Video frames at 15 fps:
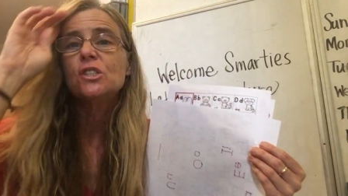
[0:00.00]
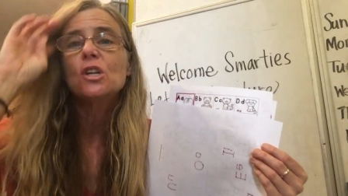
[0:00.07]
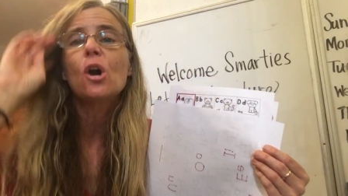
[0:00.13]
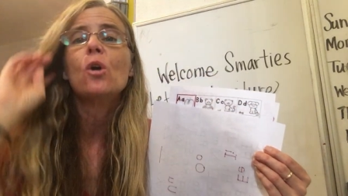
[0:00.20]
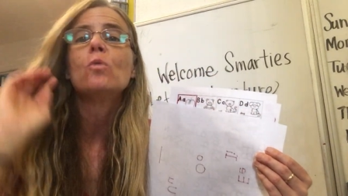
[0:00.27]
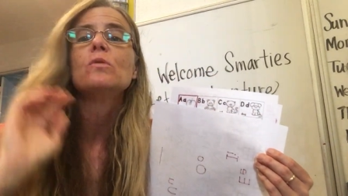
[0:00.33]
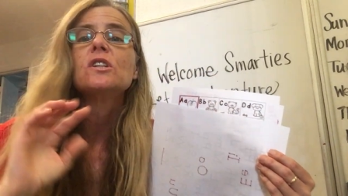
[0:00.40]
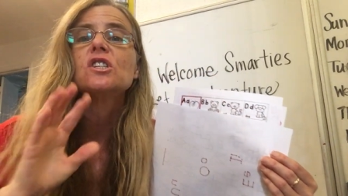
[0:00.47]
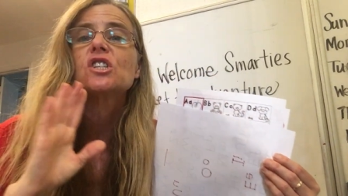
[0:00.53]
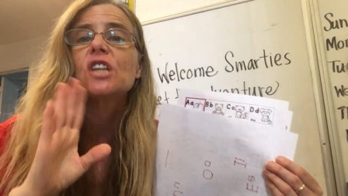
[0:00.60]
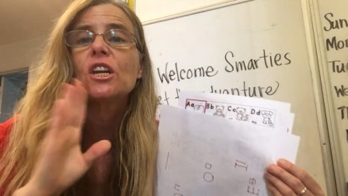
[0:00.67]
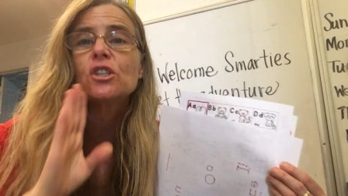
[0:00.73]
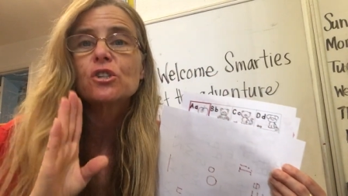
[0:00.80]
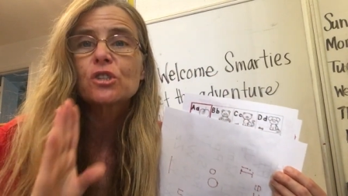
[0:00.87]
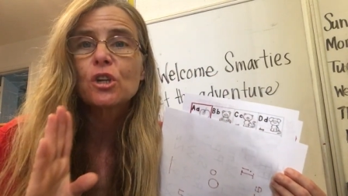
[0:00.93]
Don't
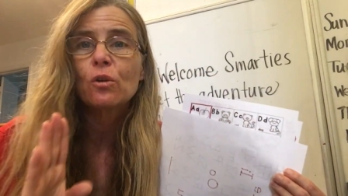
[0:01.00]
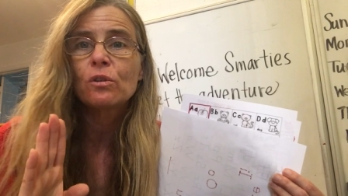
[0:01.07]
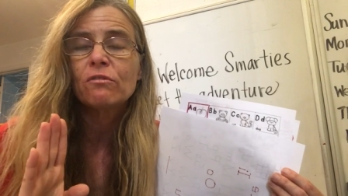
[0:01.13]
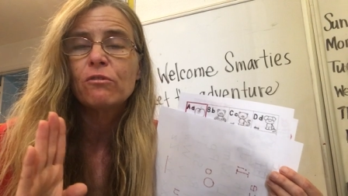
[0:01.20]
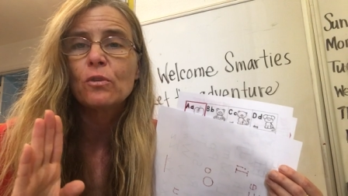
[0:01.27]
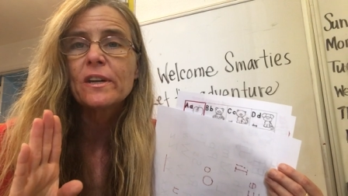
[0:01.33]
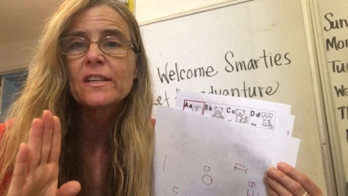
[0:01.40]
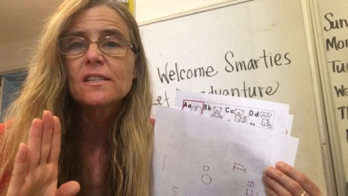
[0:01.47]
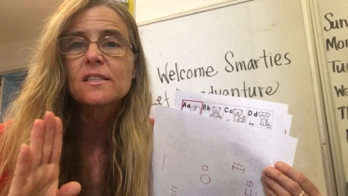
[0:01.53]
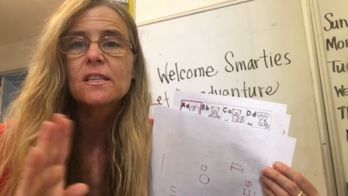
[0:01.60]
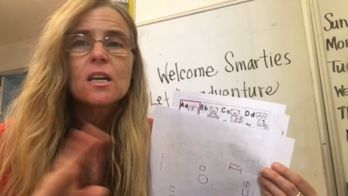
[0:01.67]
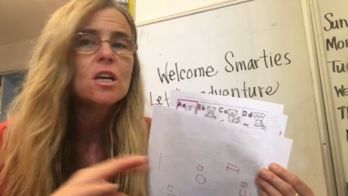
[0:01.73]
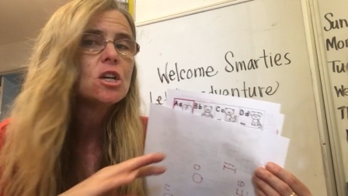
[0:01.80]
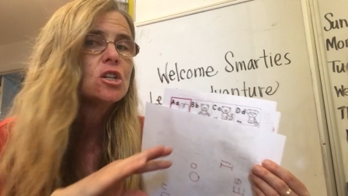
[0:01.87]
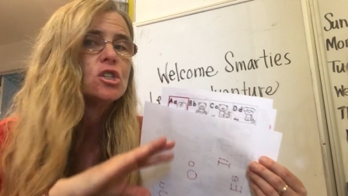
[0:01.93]
change your tone of
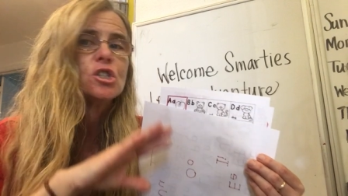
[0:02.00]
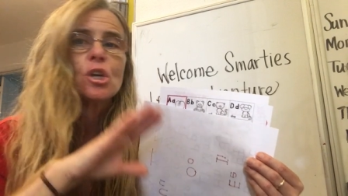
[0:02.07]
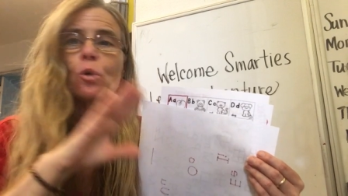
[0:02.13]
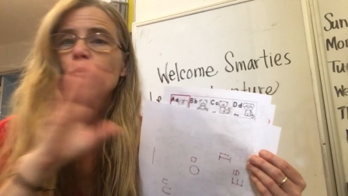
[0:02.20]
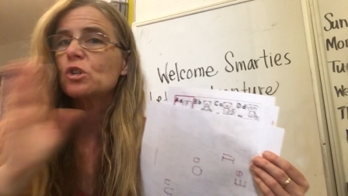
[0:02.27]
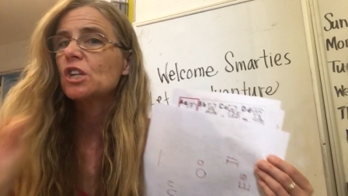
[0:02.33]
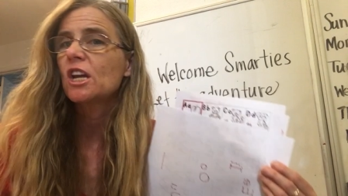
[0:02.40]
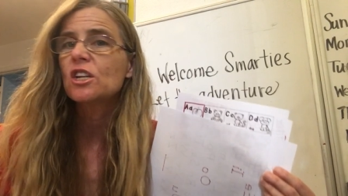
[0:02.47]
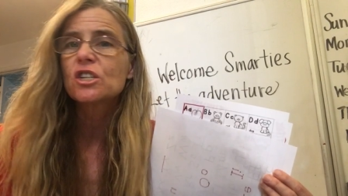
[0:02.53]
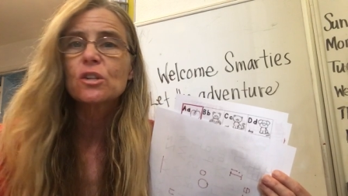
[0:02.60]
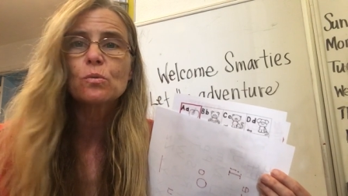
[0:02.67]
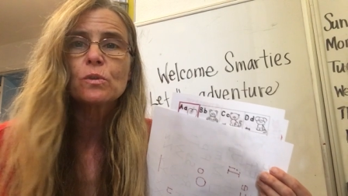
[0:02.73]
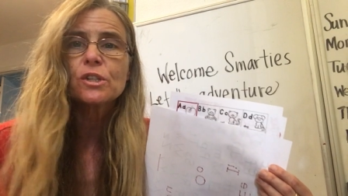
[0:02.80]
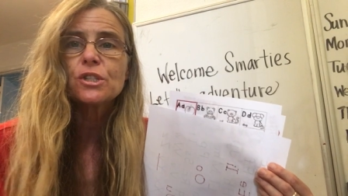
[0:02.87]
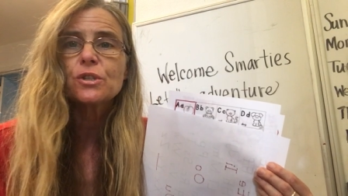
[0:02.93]
voice. Don't change
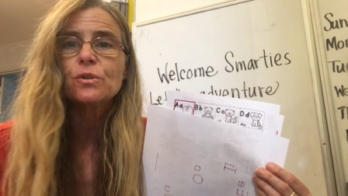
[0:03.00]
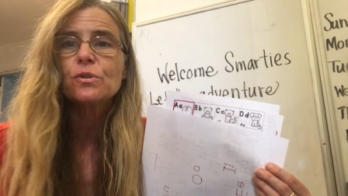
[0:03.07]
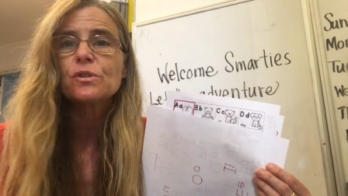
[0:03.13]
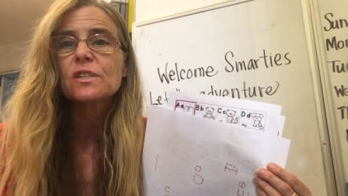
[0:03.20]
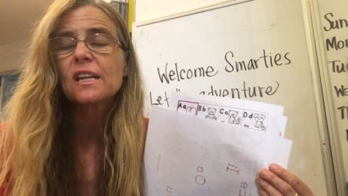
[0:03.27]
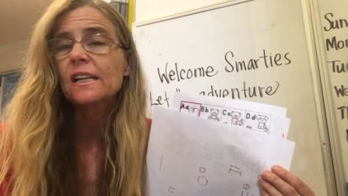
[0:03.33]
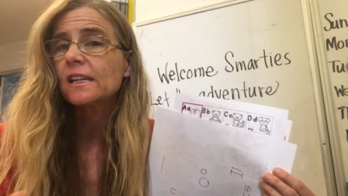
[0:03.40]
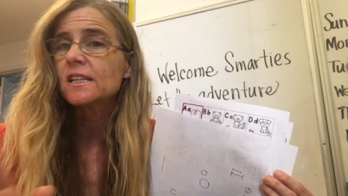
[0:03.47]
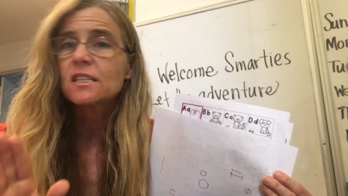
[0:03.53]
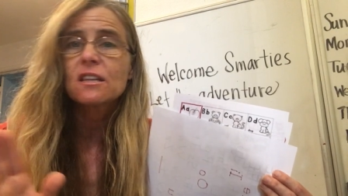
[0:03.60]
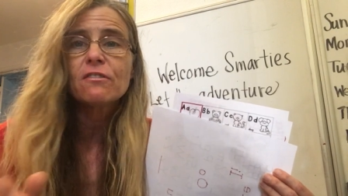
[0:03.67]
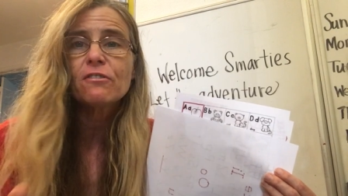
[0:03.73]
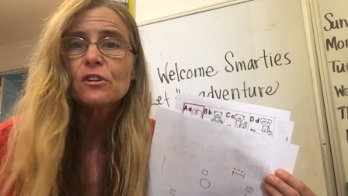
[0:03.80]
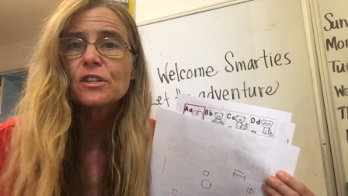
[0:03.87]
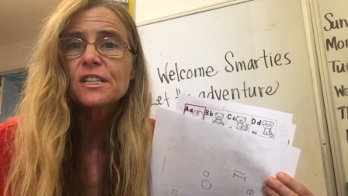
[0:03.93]
the words you use at least
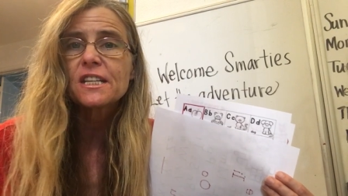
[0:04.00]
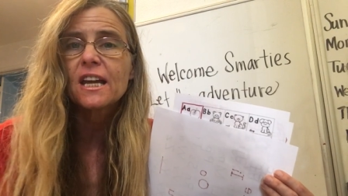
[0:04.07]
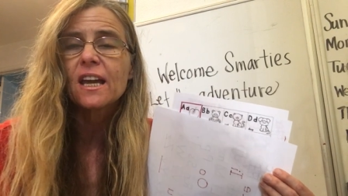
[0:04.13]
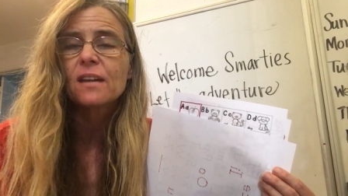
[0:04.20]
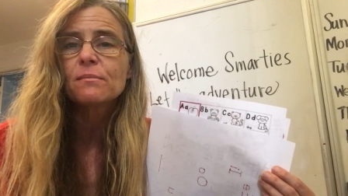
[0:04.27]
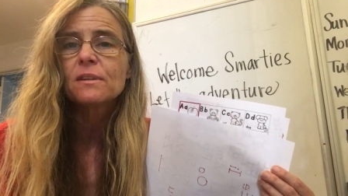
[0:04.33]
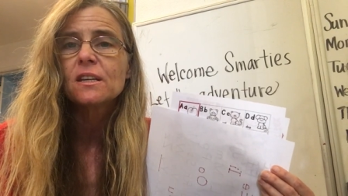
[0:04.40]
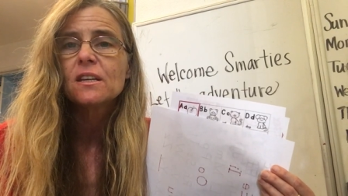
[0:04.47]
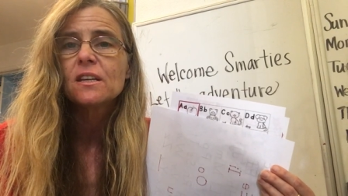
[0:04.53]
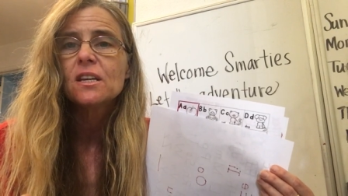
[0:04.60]
the first time.